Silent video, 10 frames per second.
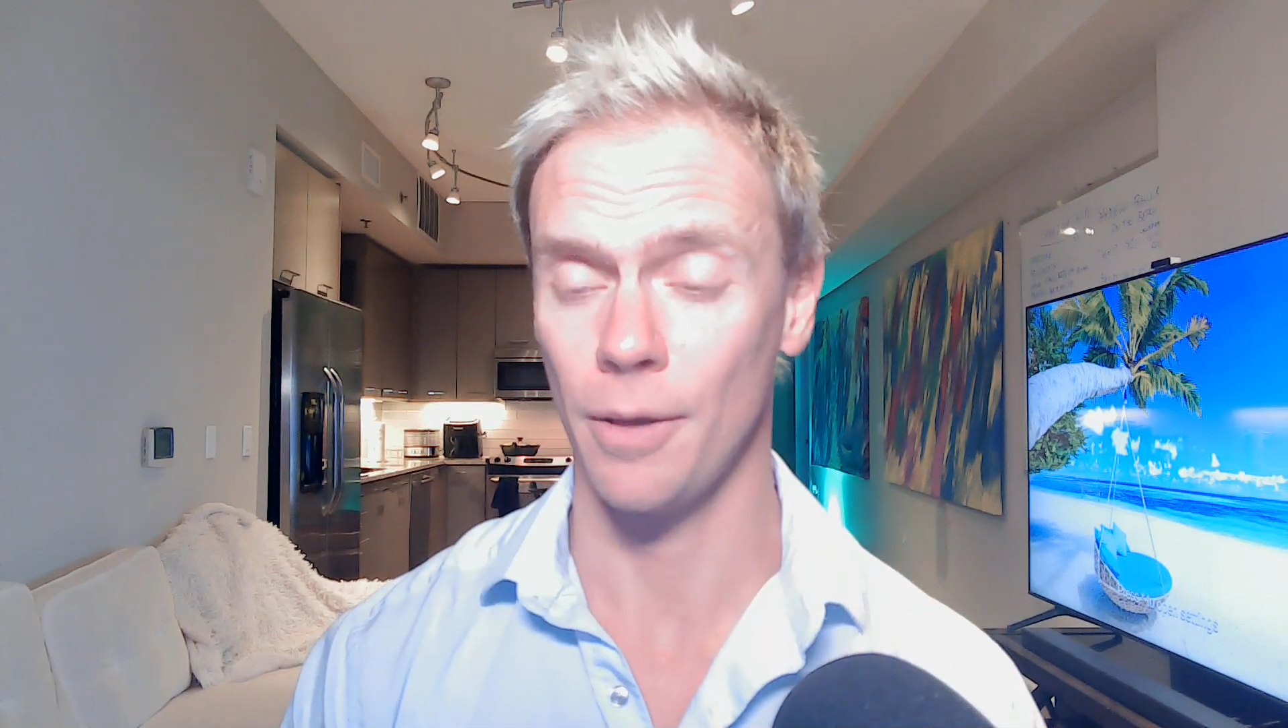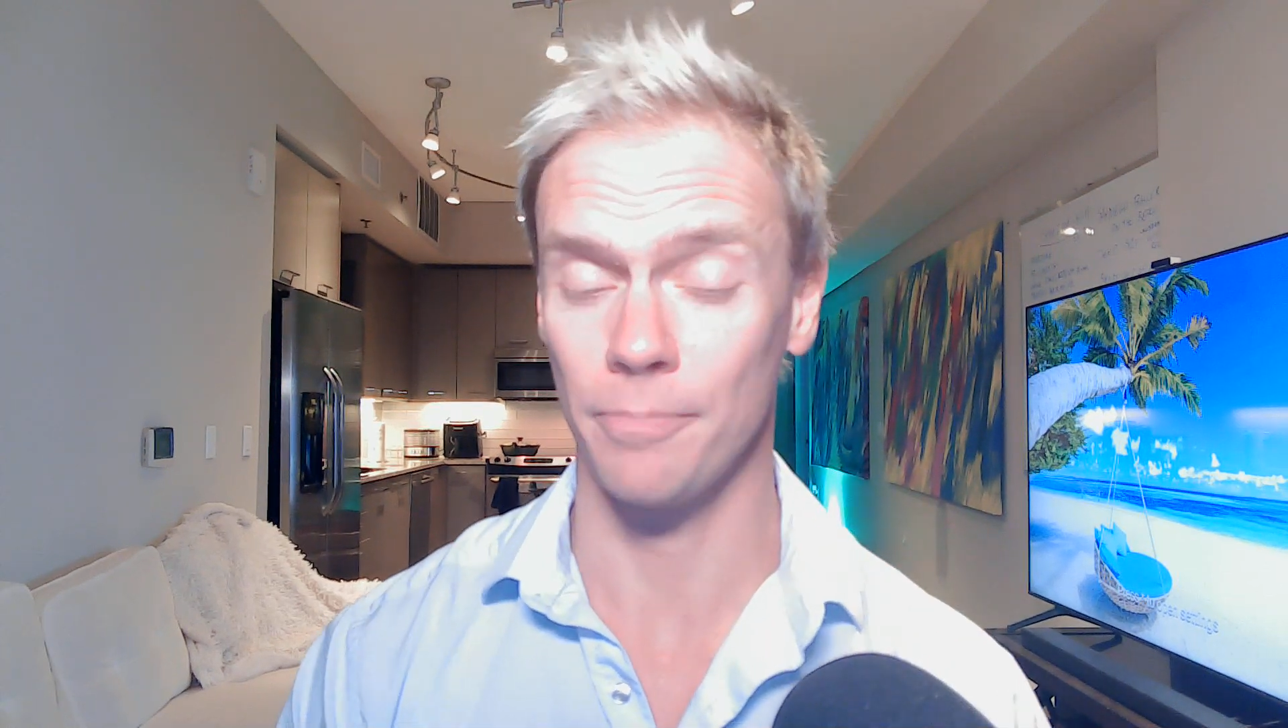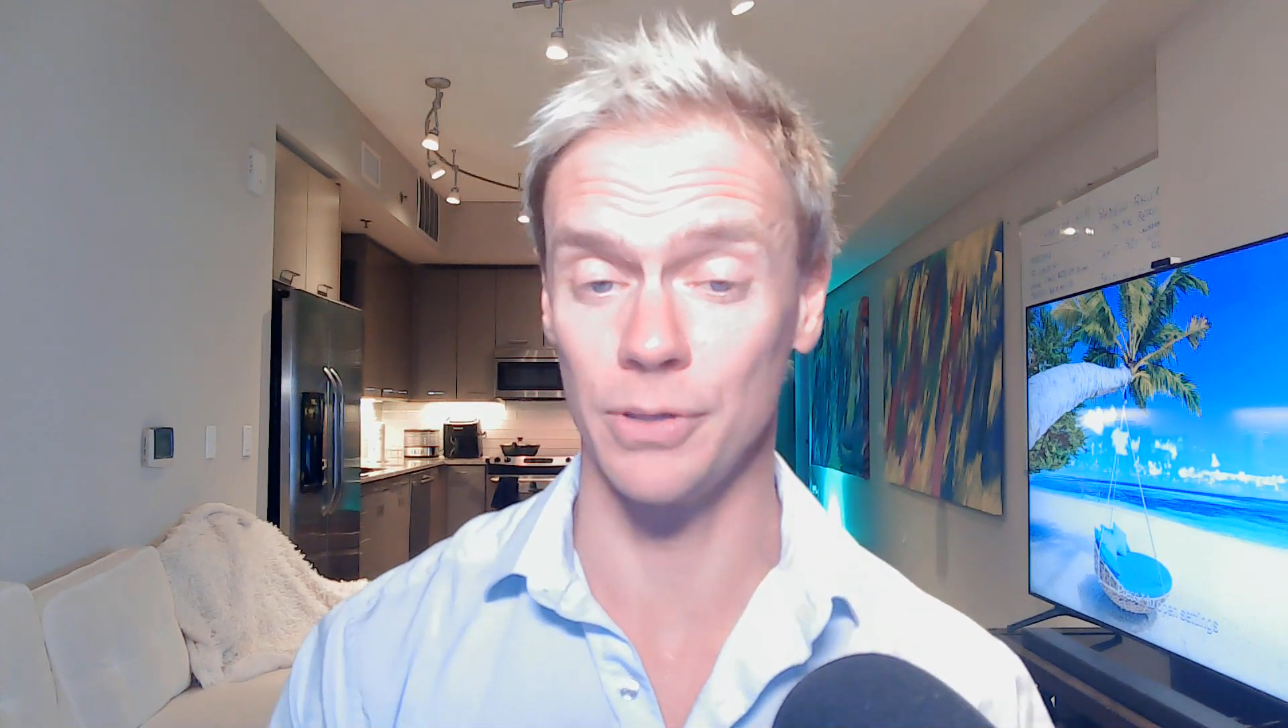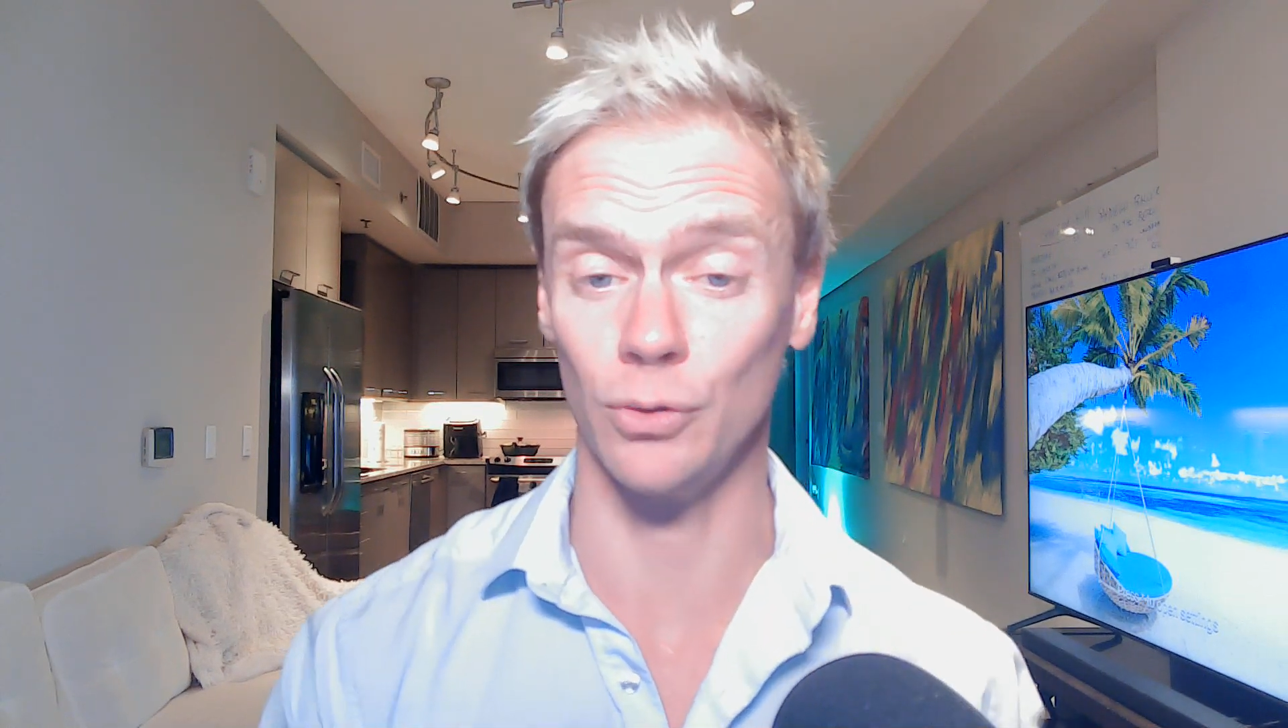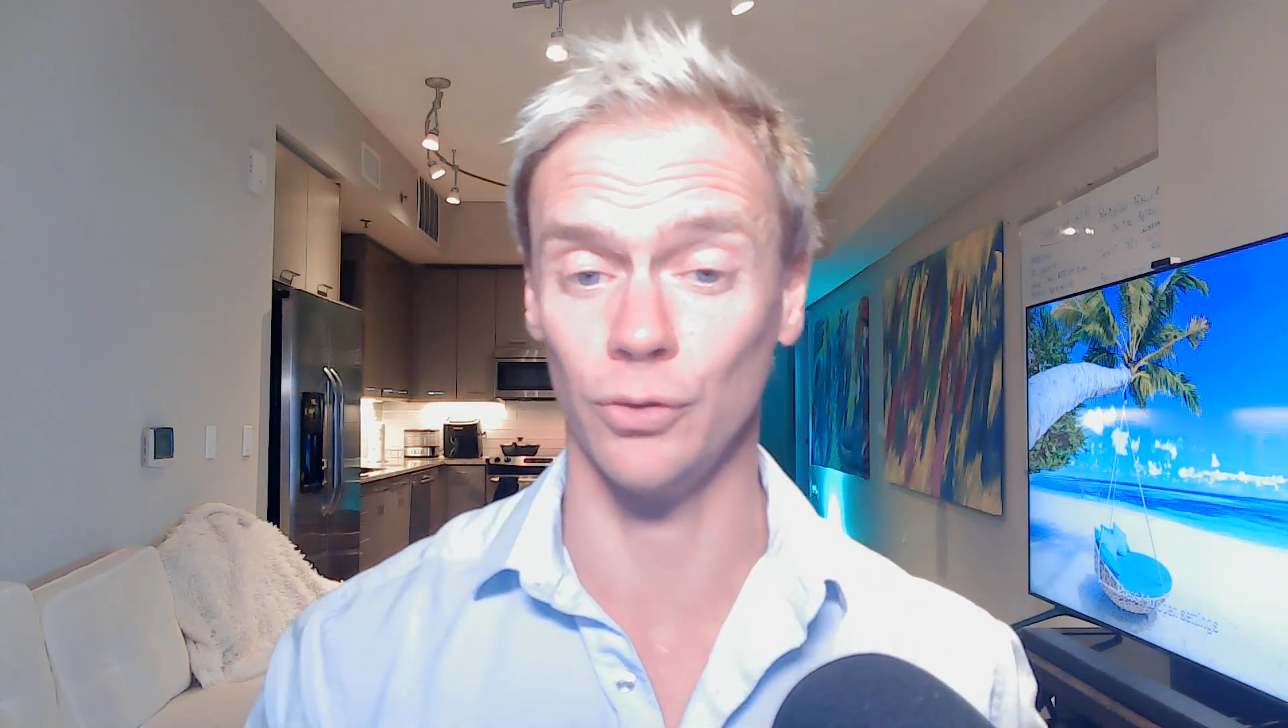
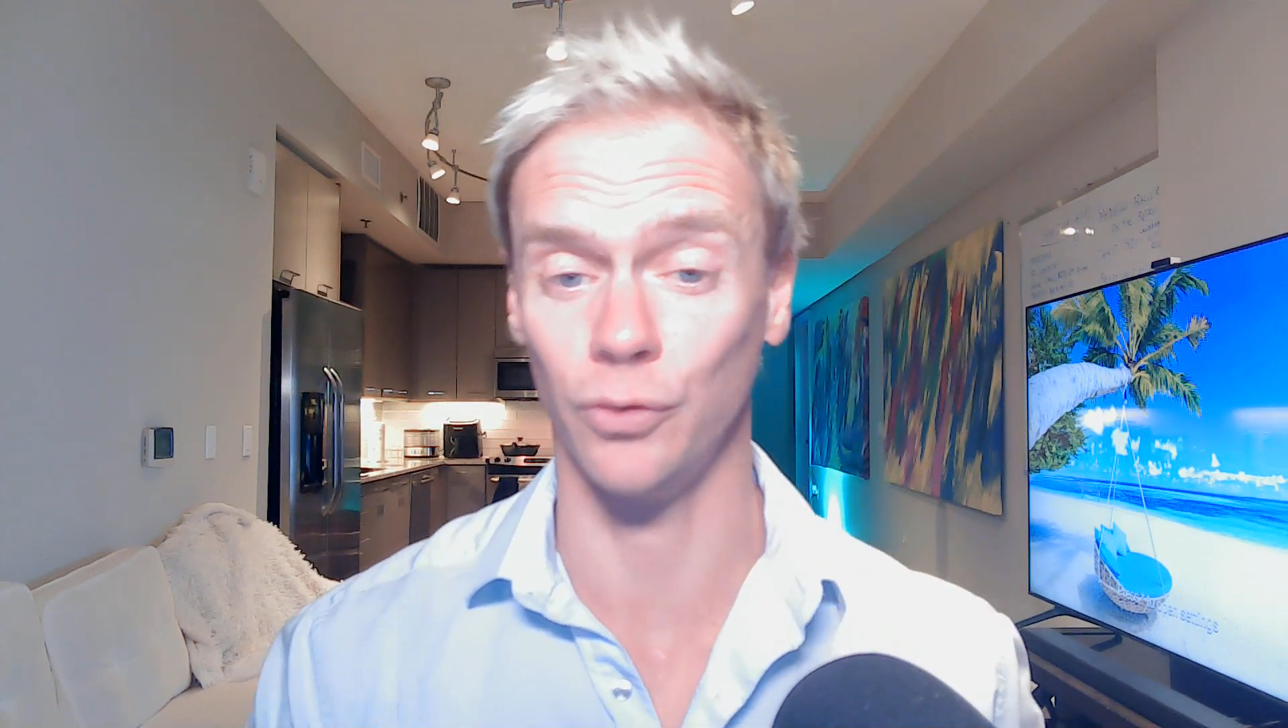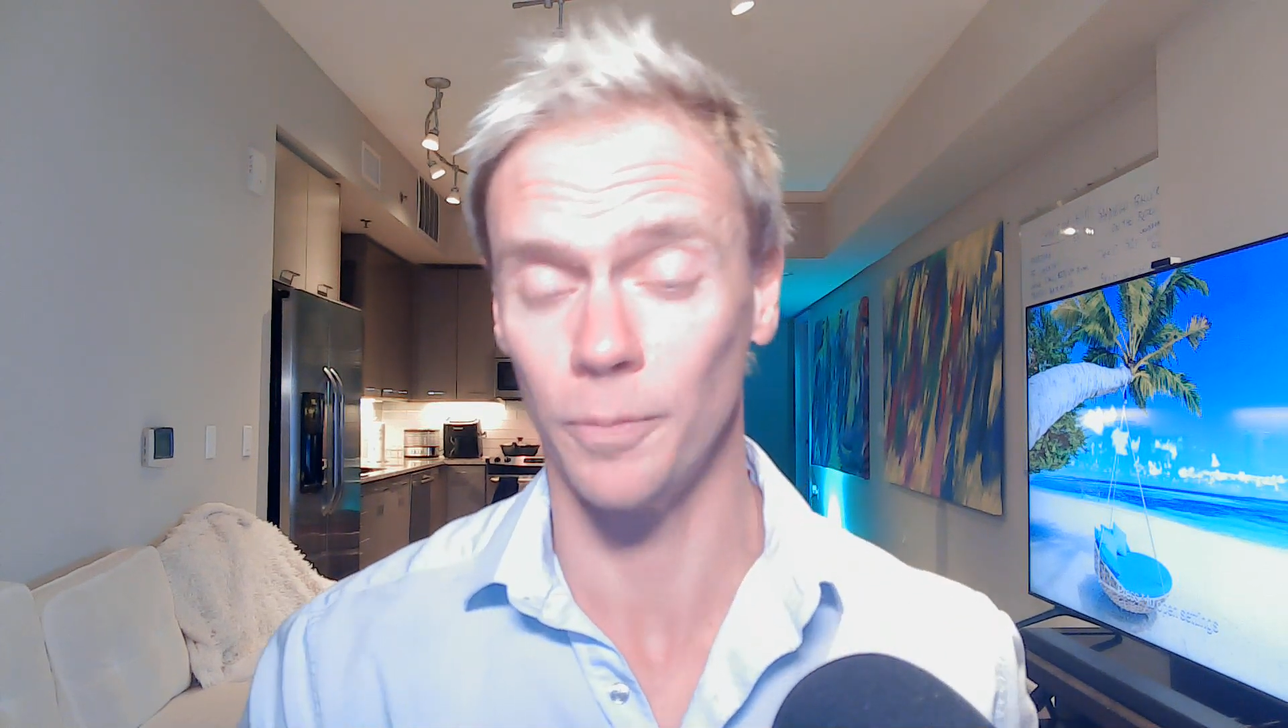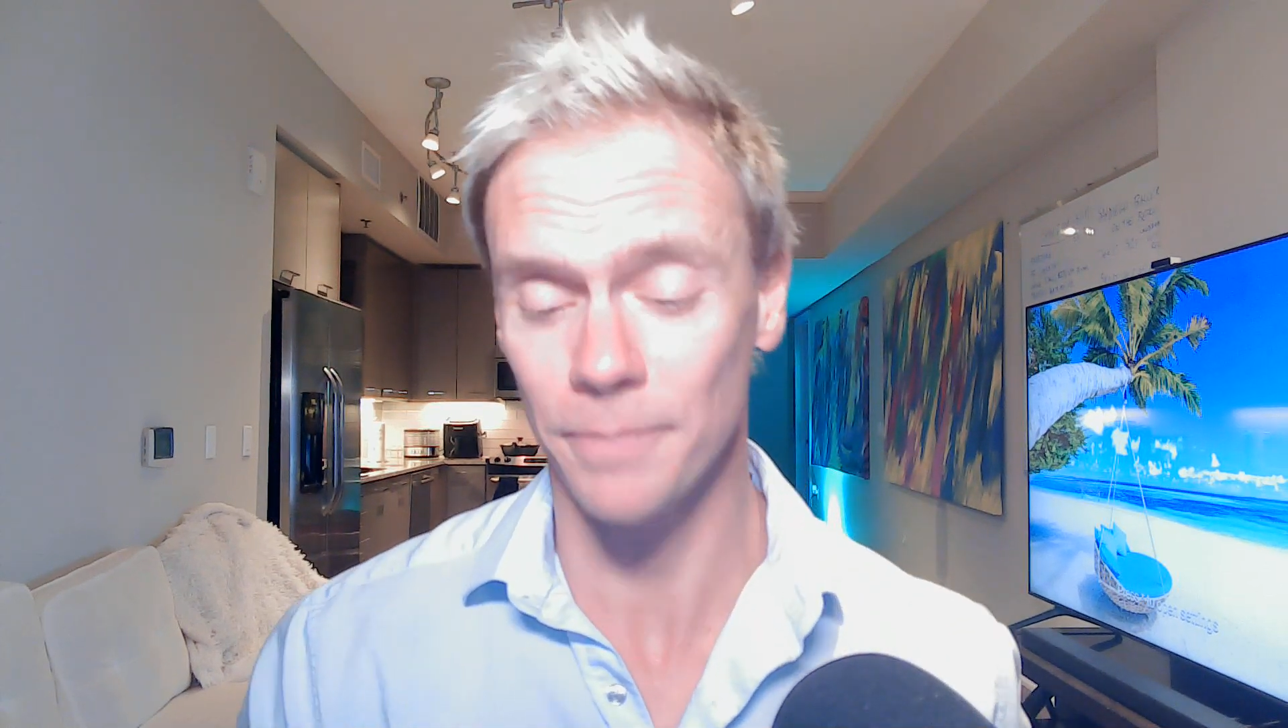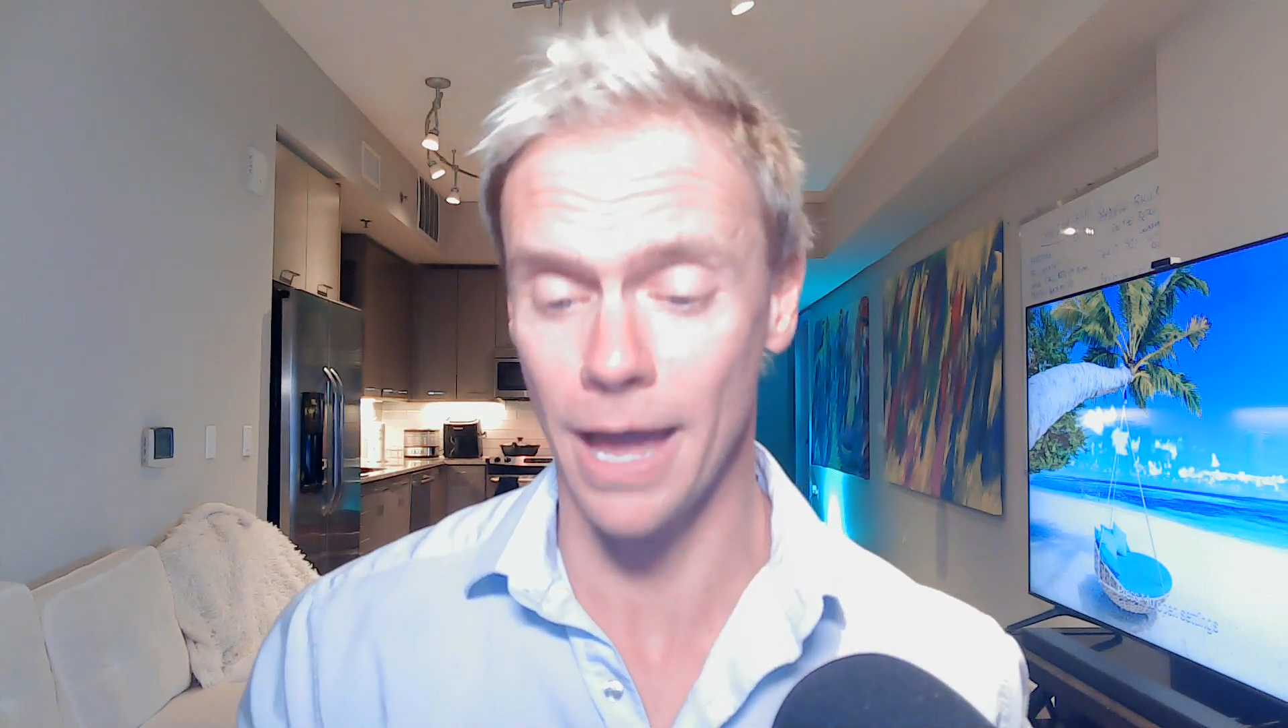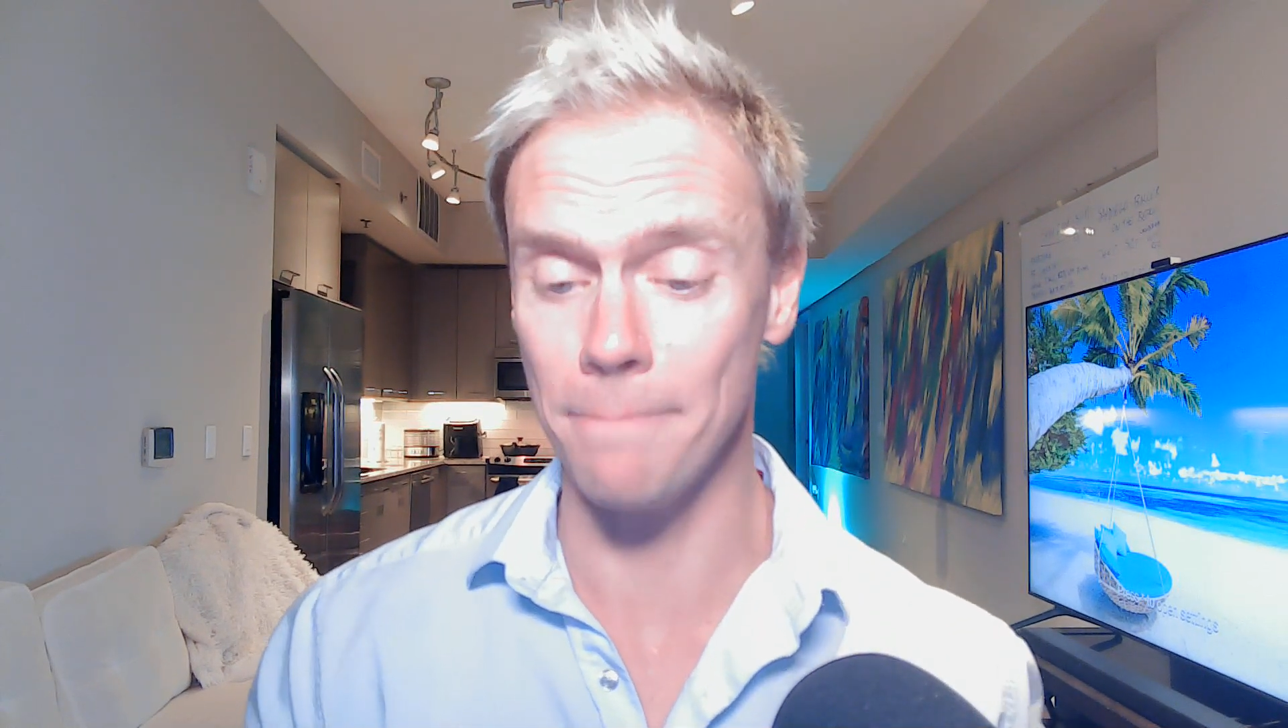Beautiful.